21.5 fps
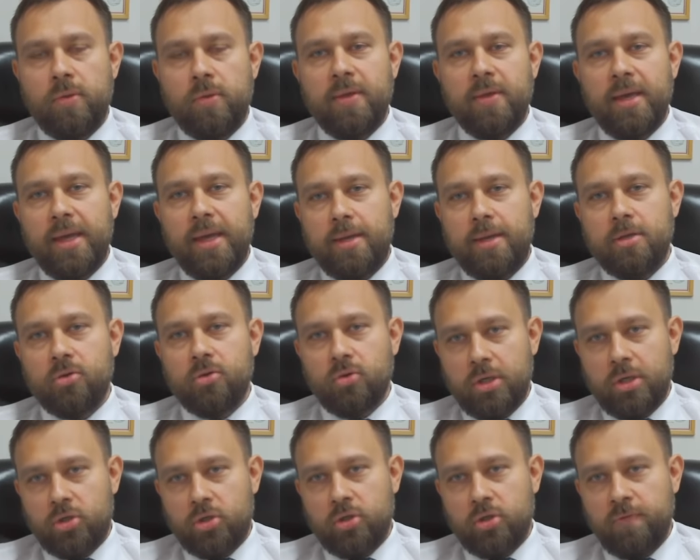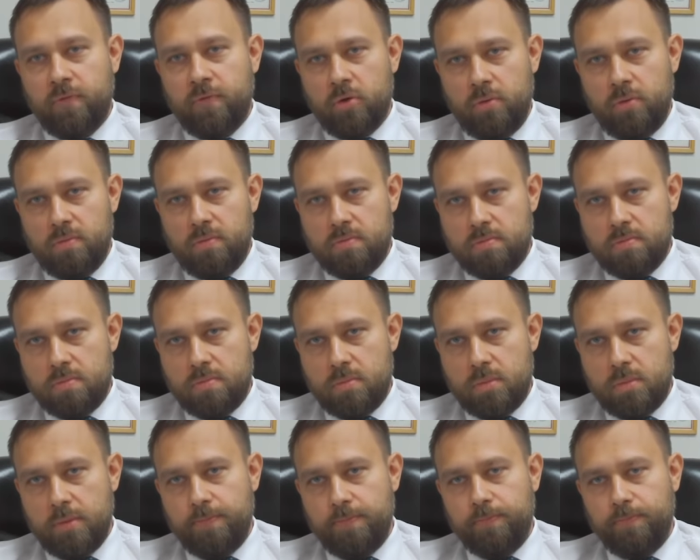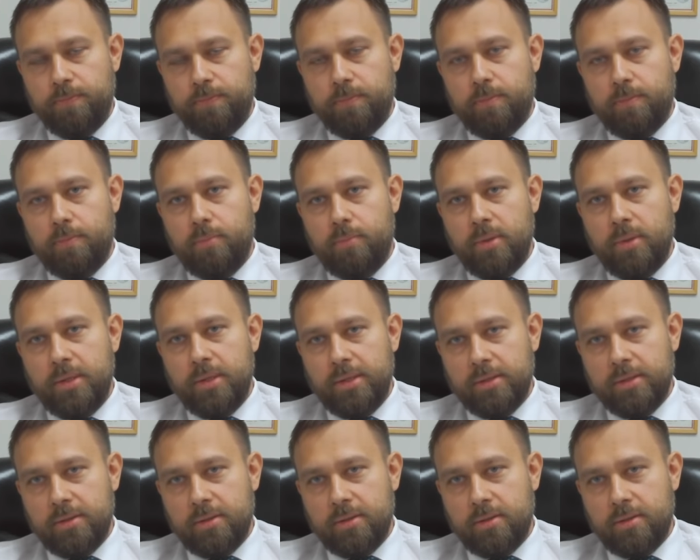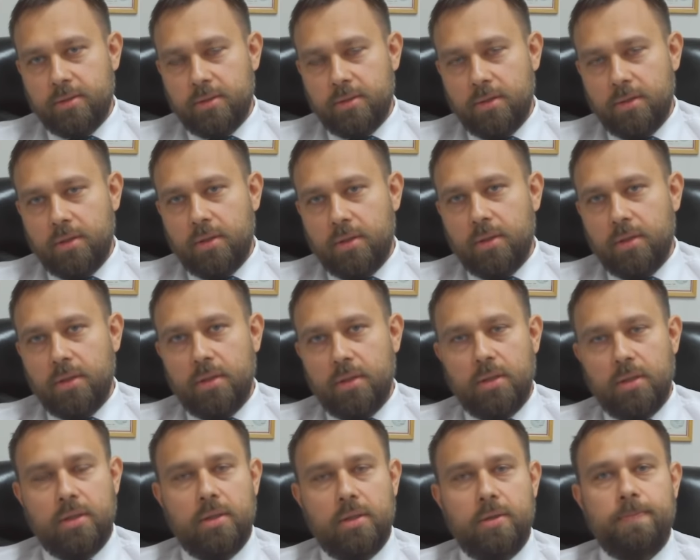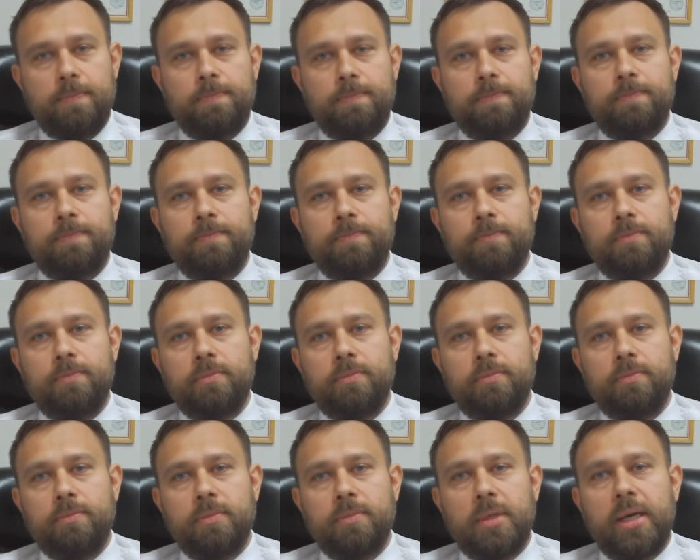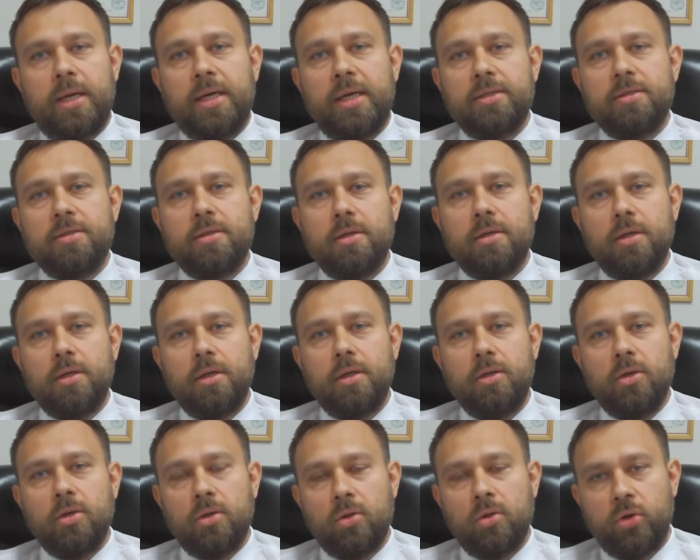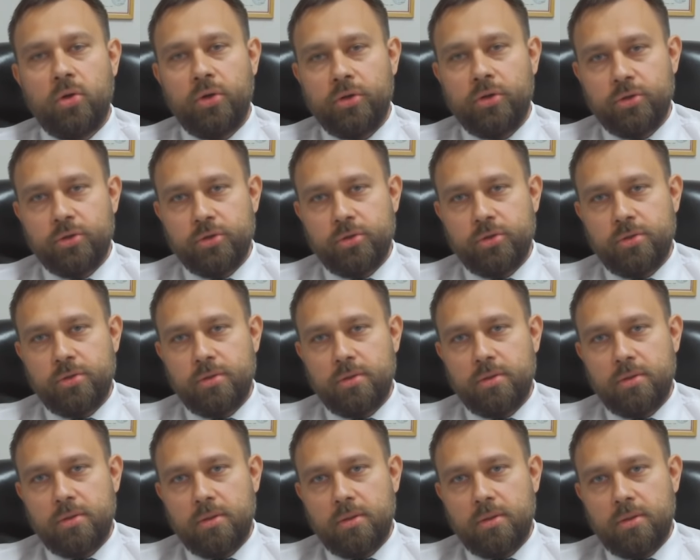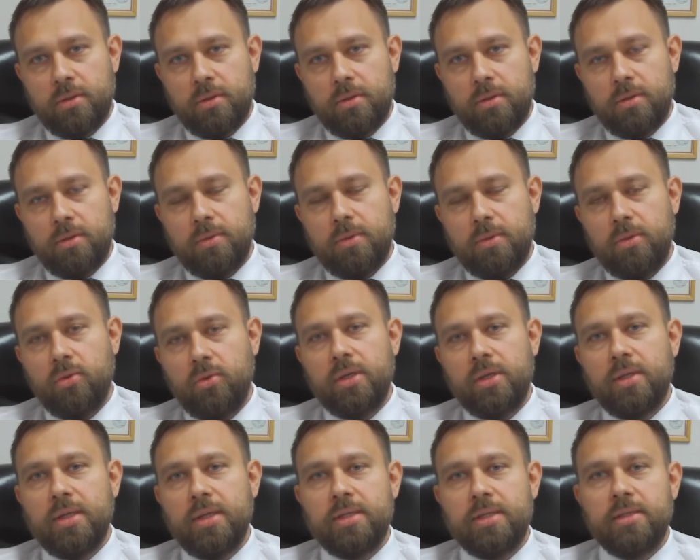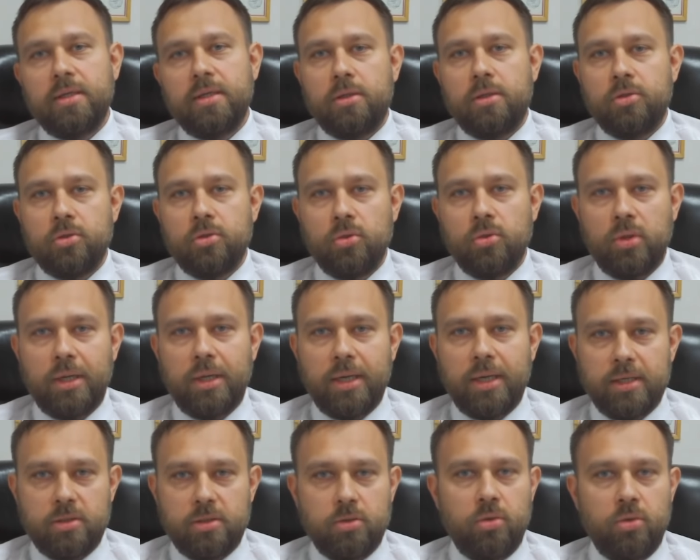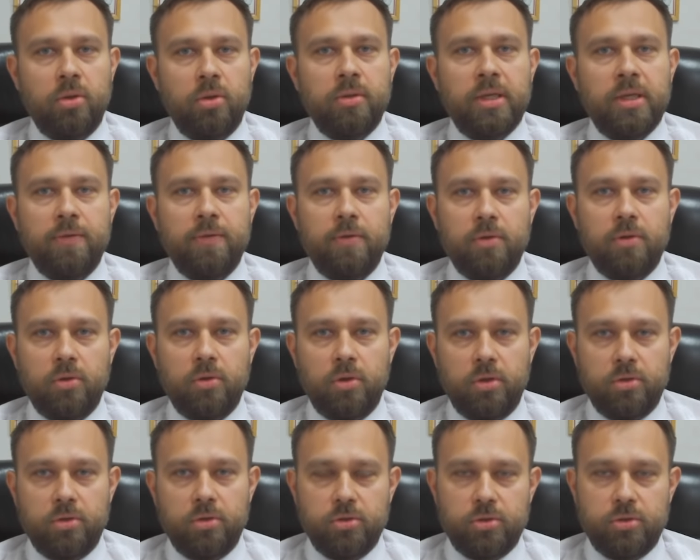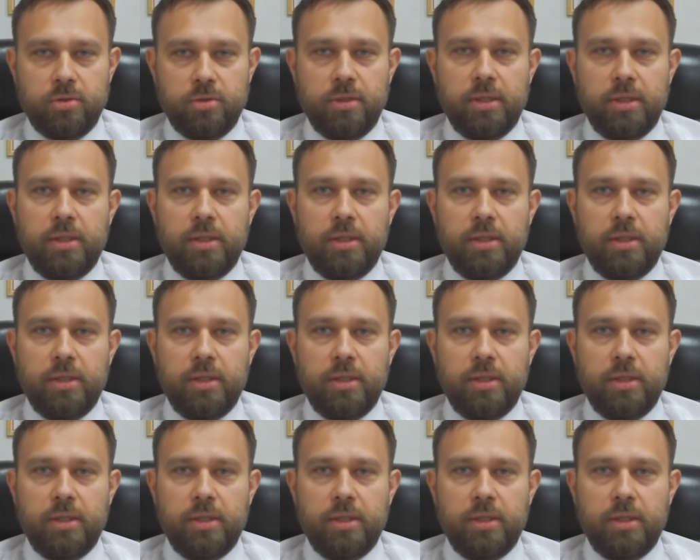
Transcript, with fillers: with any Russian firm, please um, ask your lawyers. You can ask also us or another lawyers.